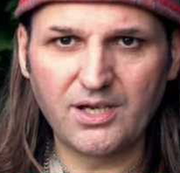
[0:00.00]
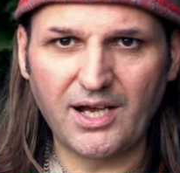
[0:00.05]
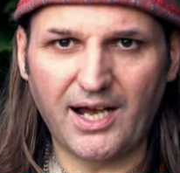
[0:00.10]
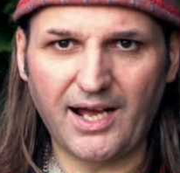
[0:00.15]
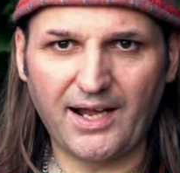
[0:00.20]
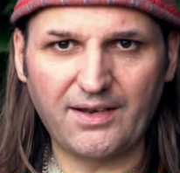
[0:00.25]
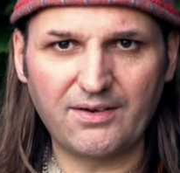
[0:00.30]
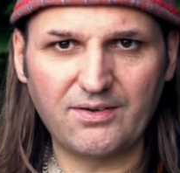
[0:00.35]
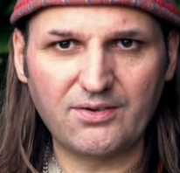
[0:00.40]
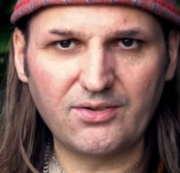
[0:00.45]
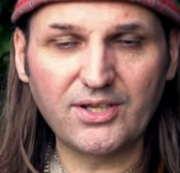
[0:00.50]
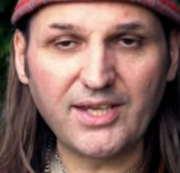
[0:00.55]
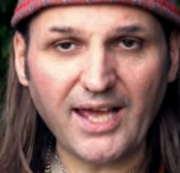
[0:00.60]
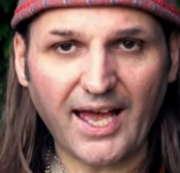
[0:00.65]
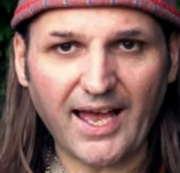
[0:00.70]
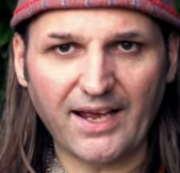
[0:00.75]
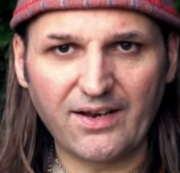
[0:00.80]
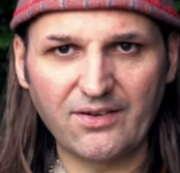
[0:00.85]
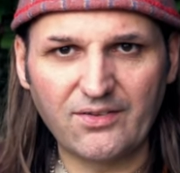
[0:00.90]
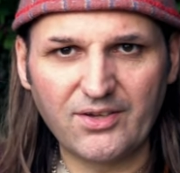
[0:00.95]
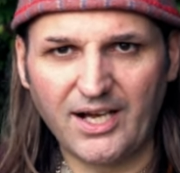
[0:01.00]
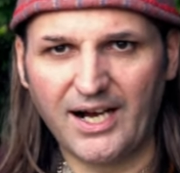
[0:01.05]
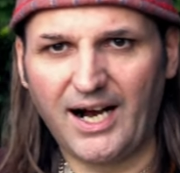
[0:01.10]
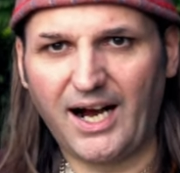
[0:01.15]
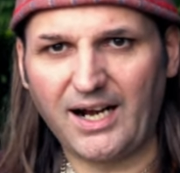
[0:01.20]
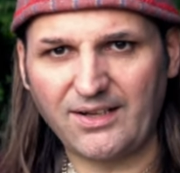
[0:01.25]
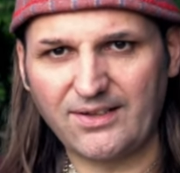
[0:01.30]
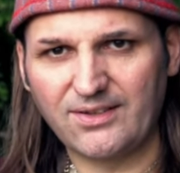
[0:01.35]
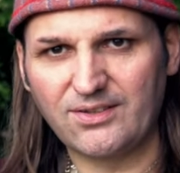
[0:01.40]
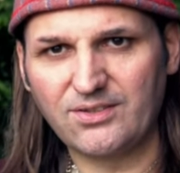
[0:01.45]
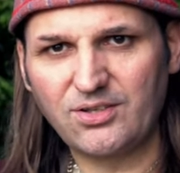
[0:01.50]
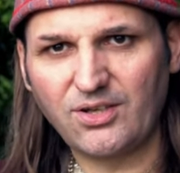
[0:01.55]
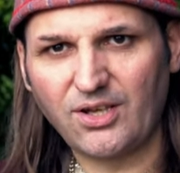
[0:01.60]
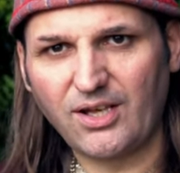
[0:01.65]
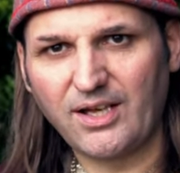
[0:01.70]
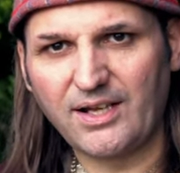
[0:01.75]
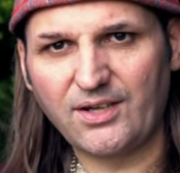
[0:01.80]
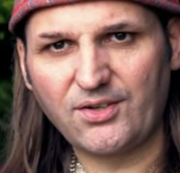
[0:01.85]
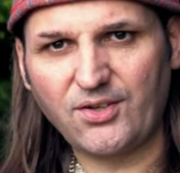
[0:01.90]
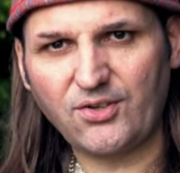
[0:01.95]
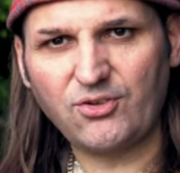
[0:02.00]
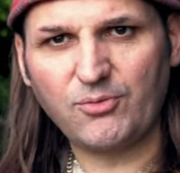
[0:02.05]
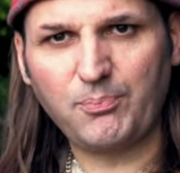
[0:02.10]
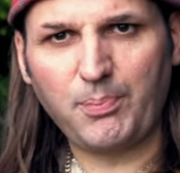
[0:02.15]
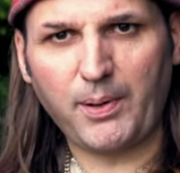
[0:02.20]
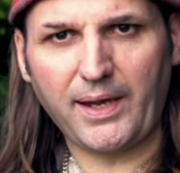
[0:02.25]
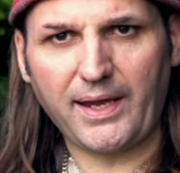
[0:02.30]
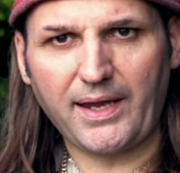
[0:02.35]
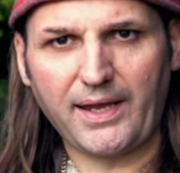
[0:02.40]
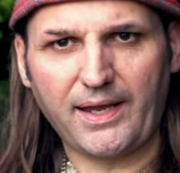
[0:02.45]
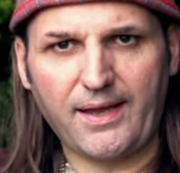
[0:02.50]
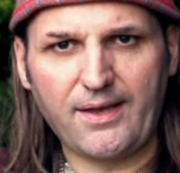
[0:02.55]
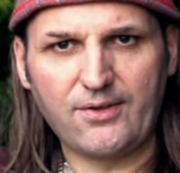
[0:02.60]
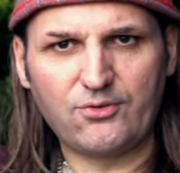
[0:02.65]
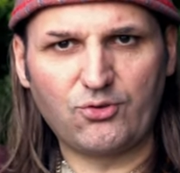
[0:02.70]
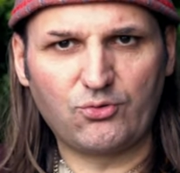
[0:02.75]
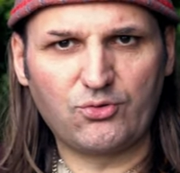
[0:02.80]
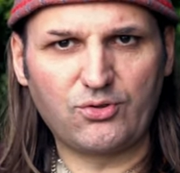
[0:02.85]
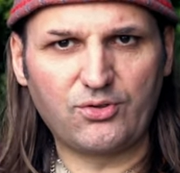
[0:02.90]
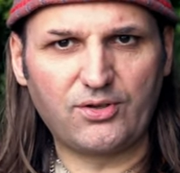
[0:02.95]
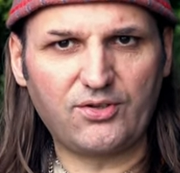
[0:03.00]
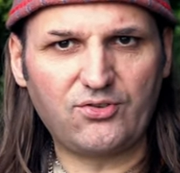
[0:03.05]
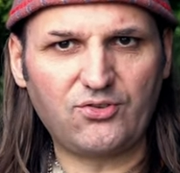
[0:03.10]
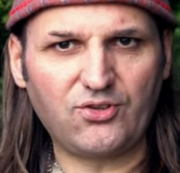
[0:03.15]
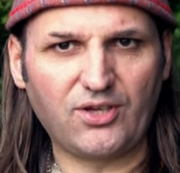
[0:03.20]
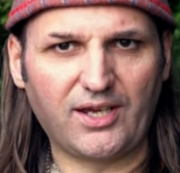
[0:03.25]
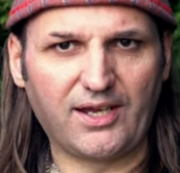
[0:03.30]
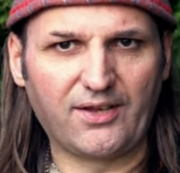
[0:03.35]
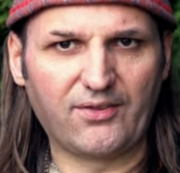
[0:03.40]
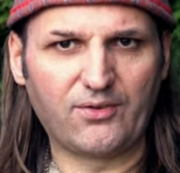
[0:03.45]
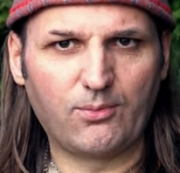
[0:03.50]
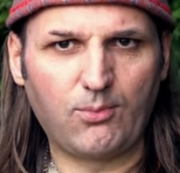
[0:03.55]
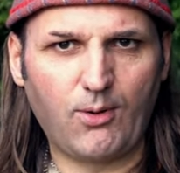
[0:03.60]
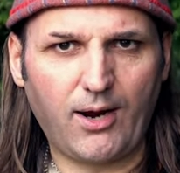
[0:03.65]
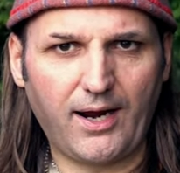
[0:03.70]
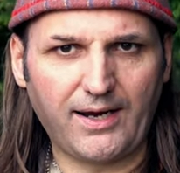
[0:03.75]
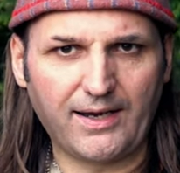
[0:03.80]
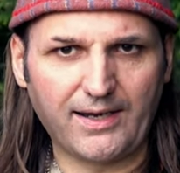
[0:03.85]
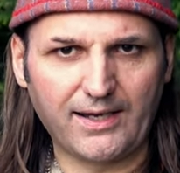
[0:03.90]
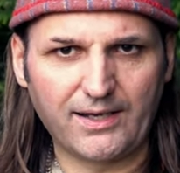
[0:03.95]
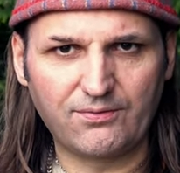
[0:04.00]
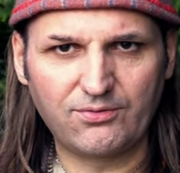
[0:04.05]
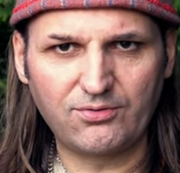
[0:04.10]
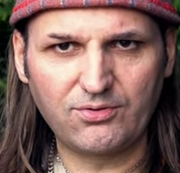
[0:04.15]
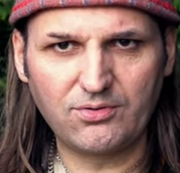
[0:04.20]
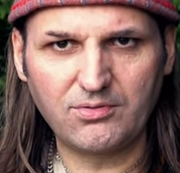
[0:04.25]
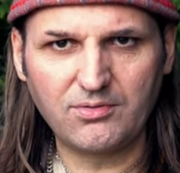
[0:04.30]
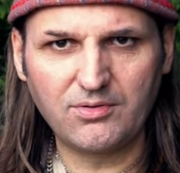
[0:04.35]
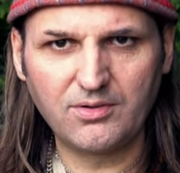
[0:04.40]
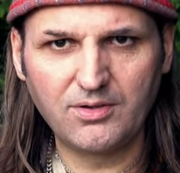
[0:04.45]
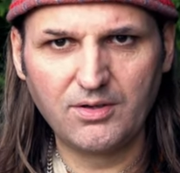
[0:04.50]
And again, the island disappears under the sea and the waves.